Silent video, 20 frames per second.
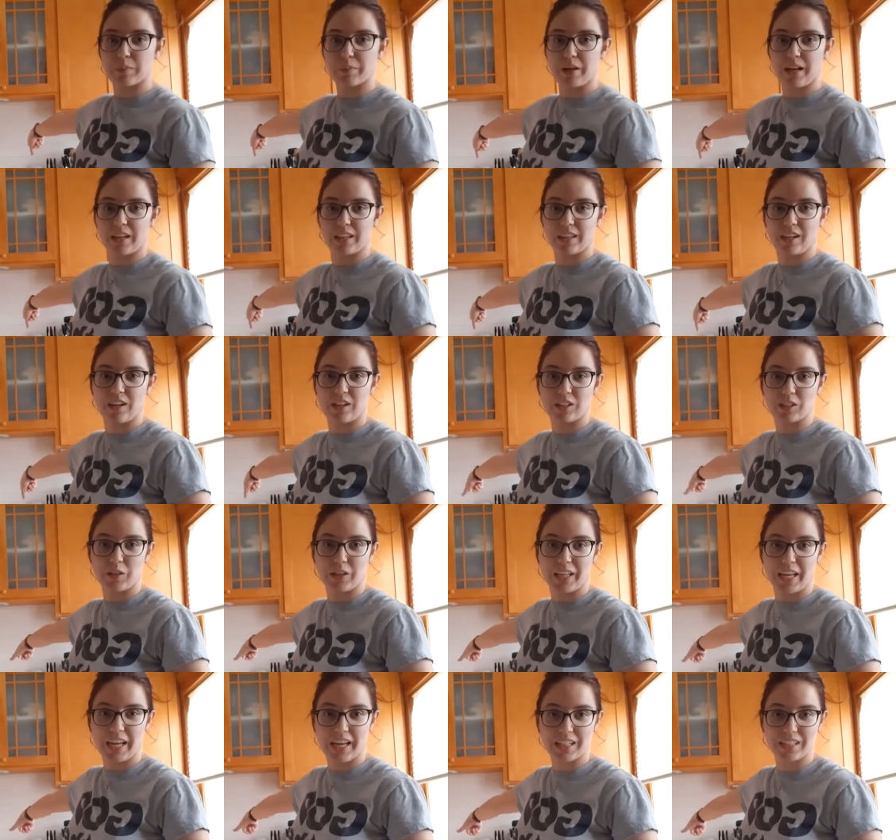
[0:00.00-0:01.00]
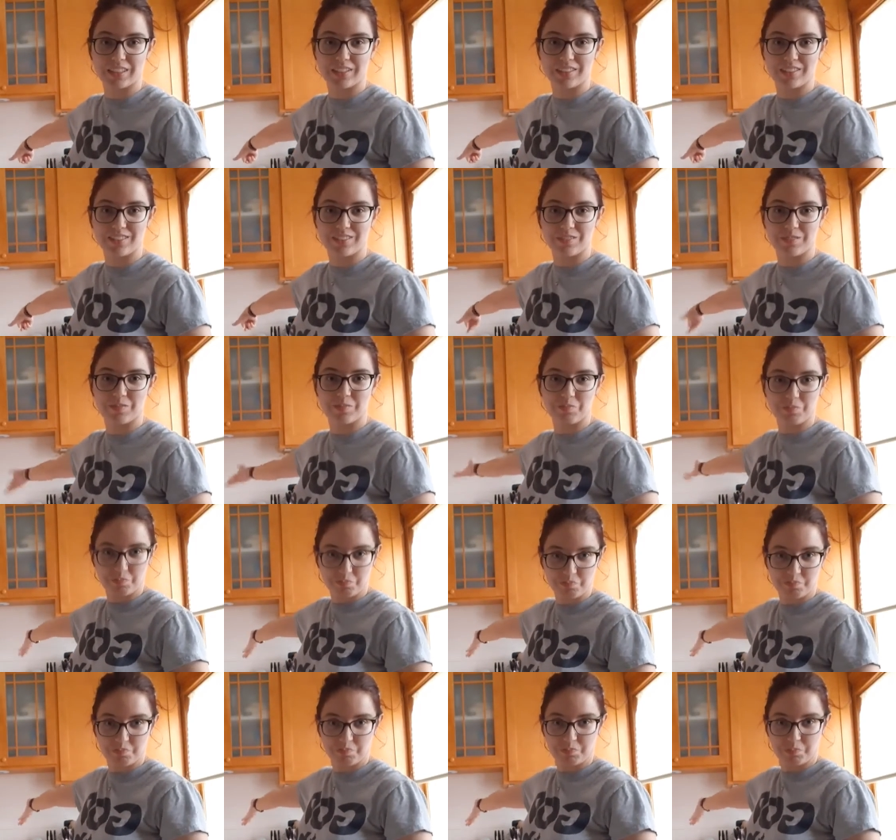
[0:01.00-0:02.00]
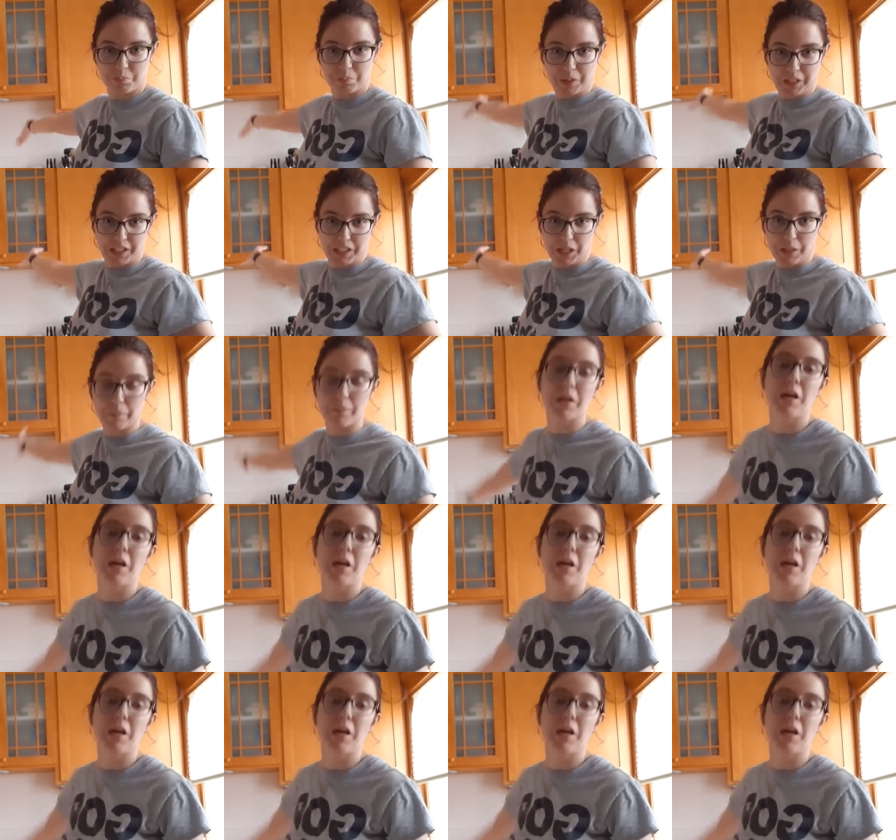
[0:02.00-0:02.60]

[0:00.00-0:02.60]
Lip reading: back there, so I can't pick it up.